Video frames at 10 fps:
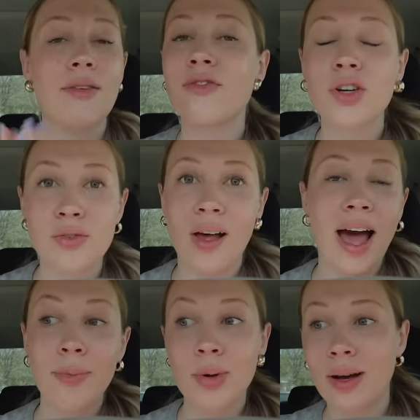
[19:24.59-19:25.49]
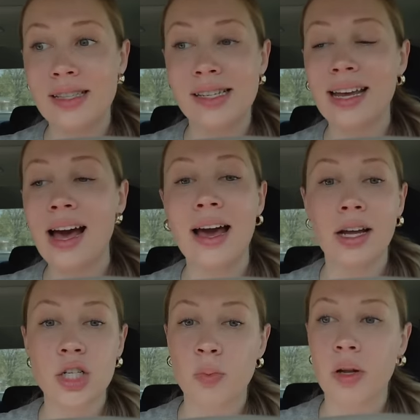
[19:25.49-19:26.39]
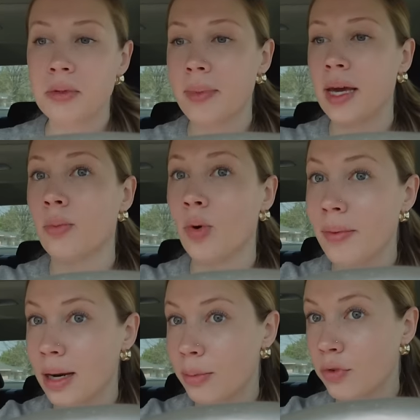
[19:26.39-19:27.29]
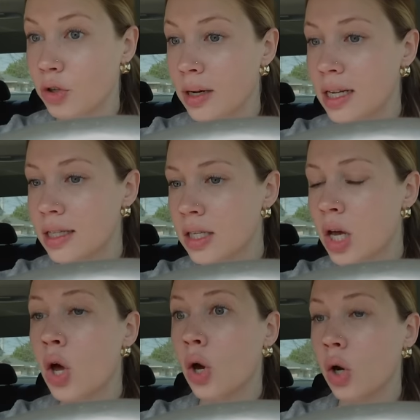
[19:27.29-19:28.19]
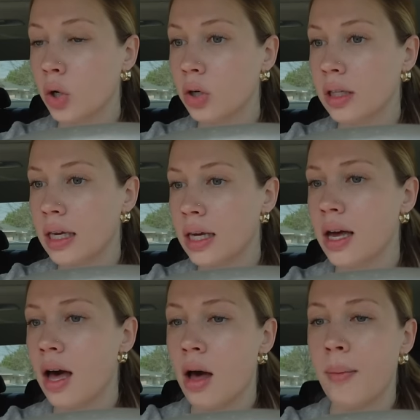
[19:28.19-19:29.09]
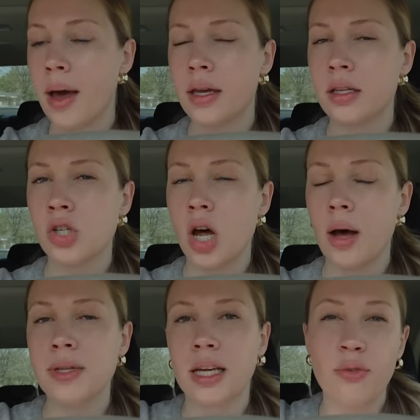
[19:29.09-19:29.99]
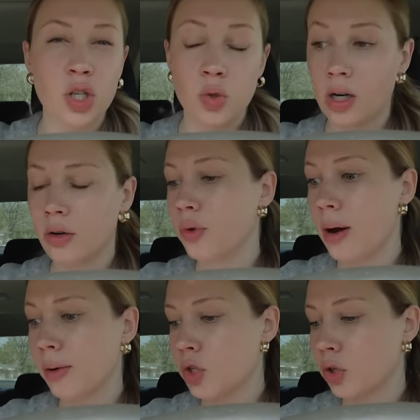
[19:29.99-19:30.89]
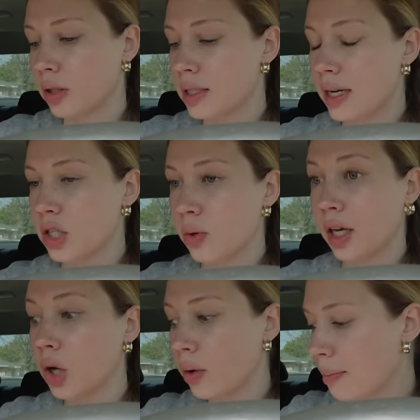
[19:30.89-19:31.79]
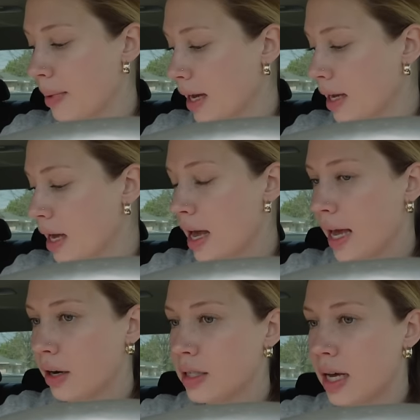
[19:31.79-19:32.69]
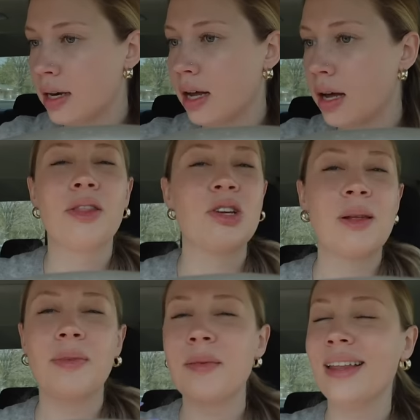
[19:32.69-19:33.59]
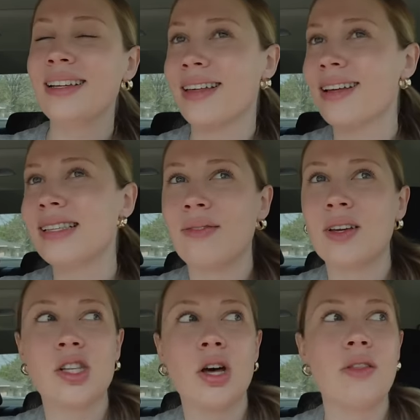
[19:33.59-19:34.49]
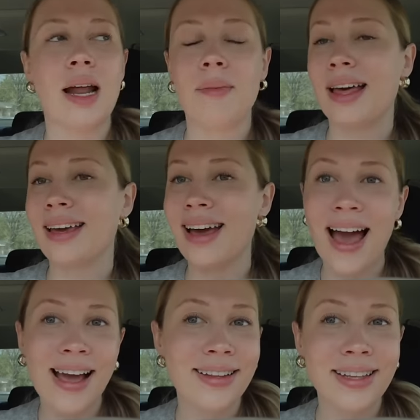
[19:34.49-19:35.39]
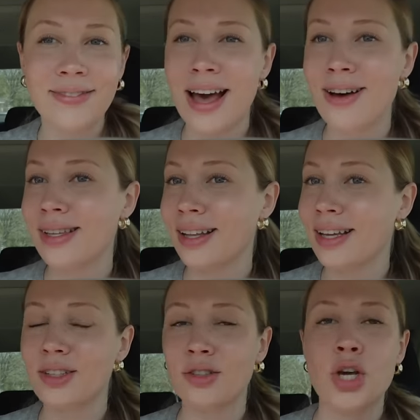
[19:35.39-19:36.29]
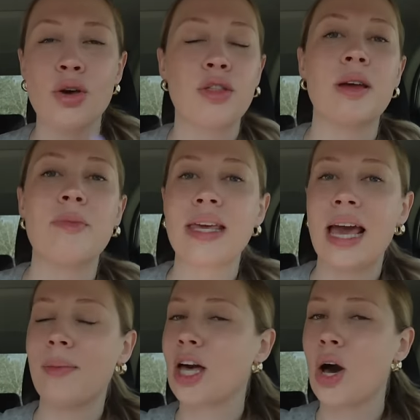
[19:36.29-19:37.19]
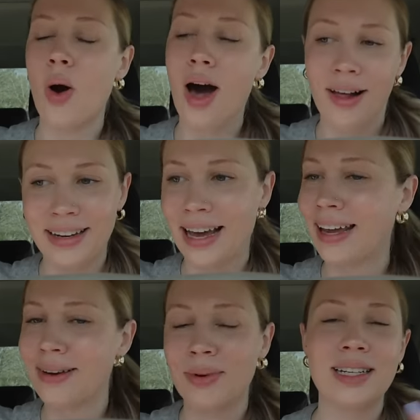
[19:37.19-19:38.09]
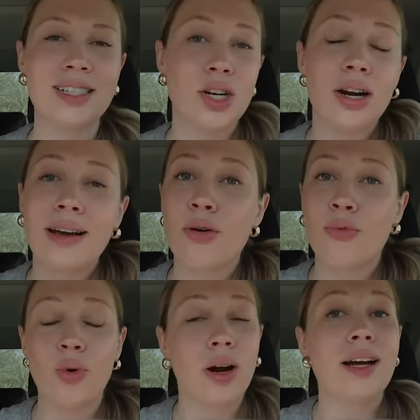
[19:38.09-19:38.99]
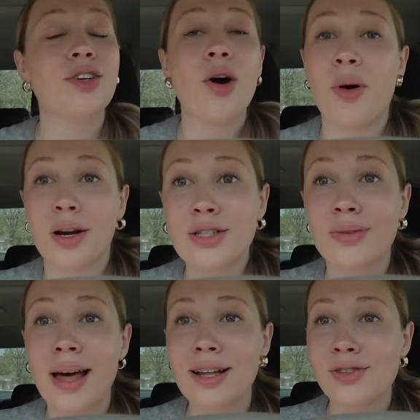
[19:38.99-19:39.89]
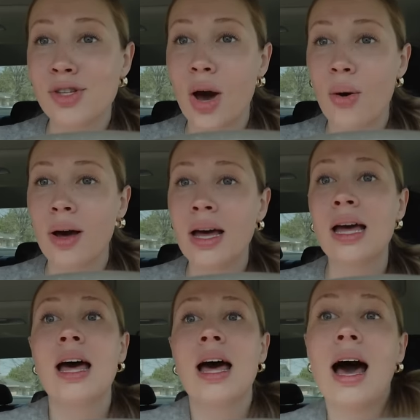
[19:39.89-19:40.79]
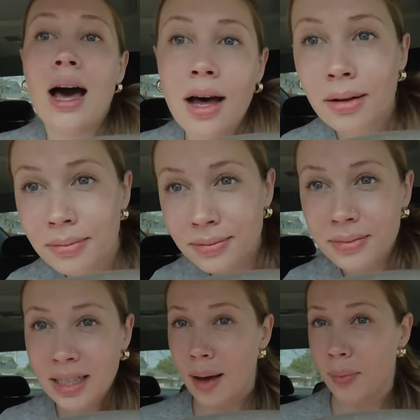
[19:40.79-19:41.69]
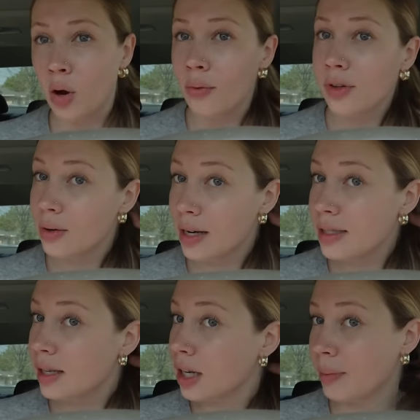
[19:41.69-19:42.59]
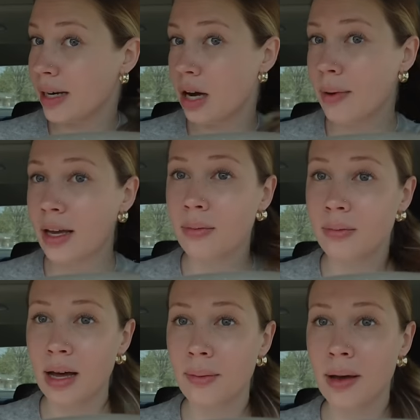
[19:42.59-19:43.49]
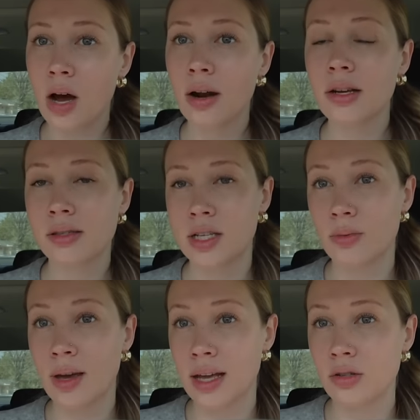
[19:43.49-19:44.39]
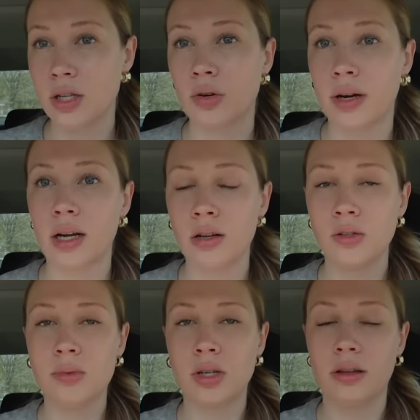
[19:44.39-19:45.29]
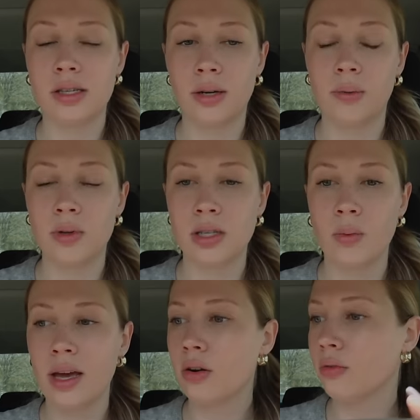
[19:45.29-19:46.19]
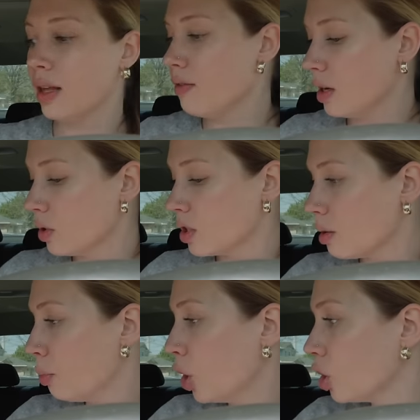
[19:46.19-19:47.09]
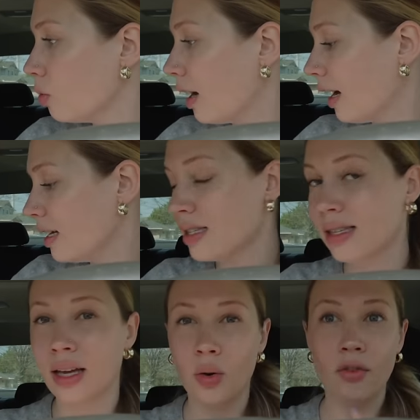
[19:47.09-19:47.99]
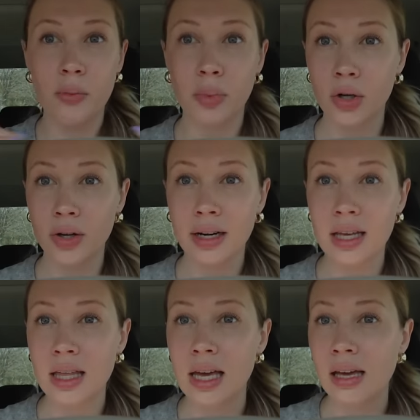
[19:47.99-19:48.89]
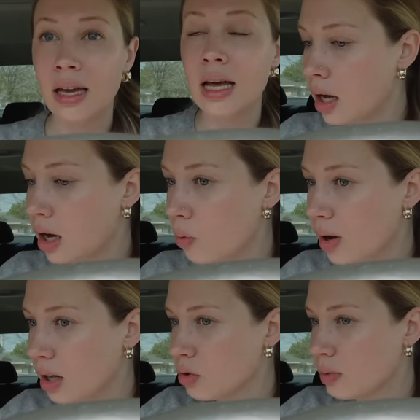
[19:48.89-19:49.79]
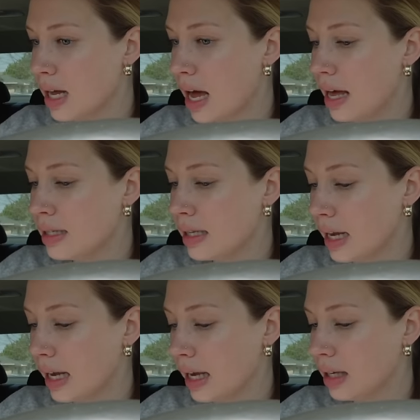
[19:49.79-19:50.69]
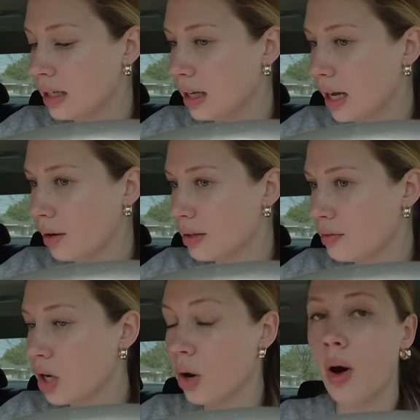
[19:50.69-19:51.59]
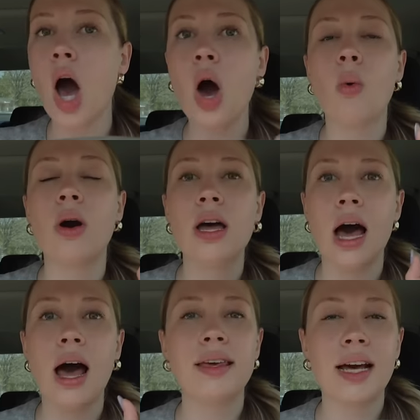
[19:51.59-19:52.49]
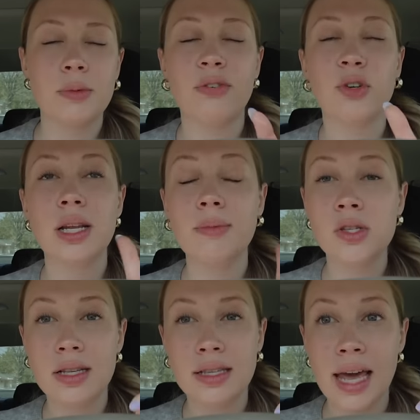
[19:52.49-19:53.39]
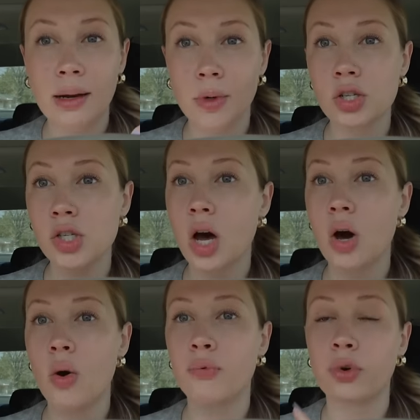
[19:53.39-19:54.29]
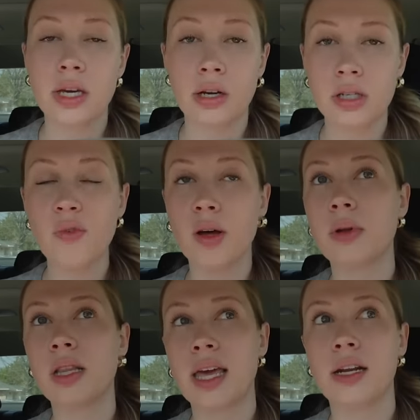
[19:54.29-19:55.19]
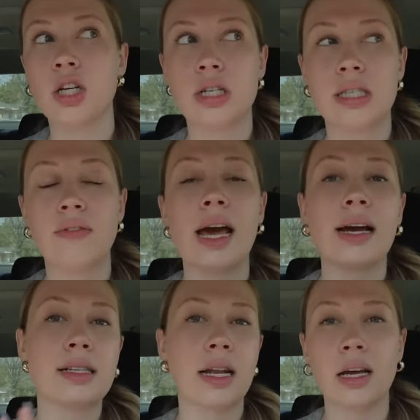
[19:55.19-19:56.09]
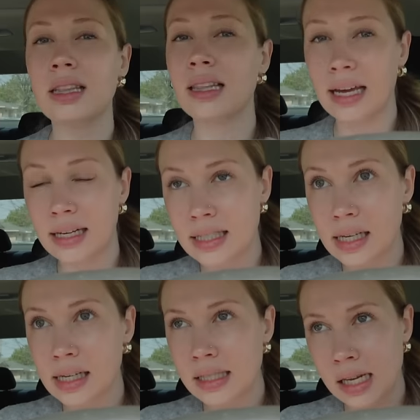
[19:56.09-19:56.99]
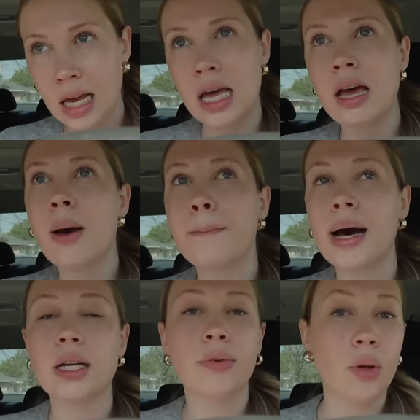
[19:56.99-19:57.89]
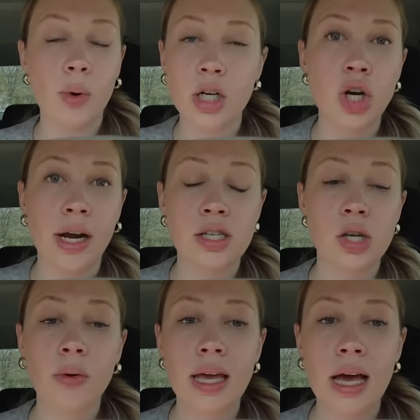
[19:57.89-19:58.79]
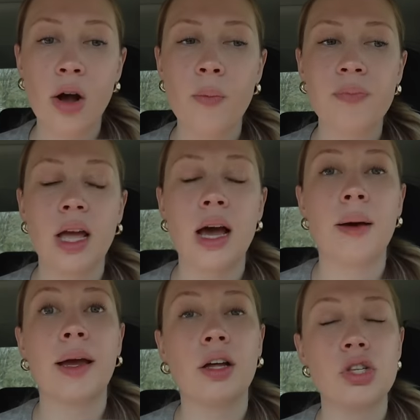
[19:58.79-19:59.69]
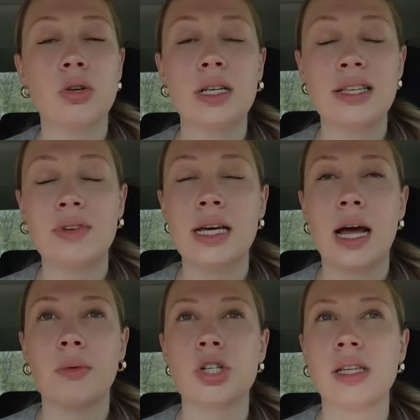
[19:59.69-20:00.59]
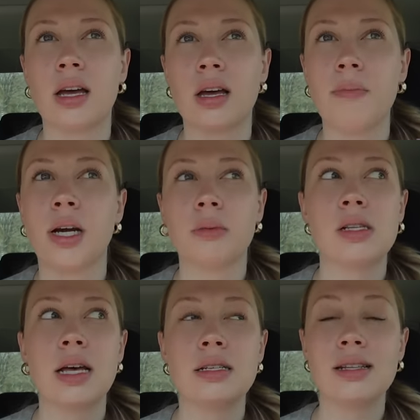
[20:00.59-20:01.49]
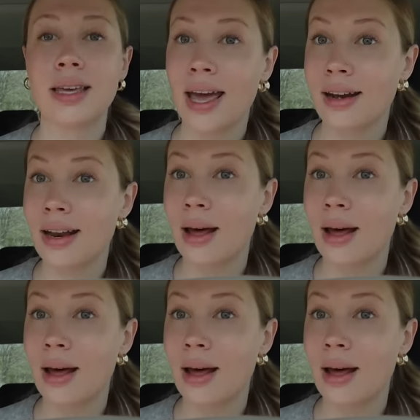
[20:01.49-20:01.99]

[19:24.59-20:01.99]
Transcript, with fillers: First of all, happy Wednesday. Hi, I just pulled up to my hair appointment. I'm a few minutes early. Um, I stopped, like I finished work a few hours early today so I could go get my hair done. Uh, there's something about like daylight savings though that I'm like, I can leave the house at like 2, 3 p.m. and go all night. When it's dark out at 4, I don't want to do that. So, um, yeah, but hopefully you guys can hear me now. My my audio says you can, so that's great. Also, I'm sorry the steering wheel's in the way. I don't really have anywhere else to put you guys. Like, I don't have a book or anything. Uh, what else was I saying? I don't even know. Oh, uh, yes, my first time using this camera. So, for years I filmed on the Canon G7X, and I liked it, but I really wanted to try Sony out. Um, I got the Sony ZV-E10, which is like a comparable size to the Canon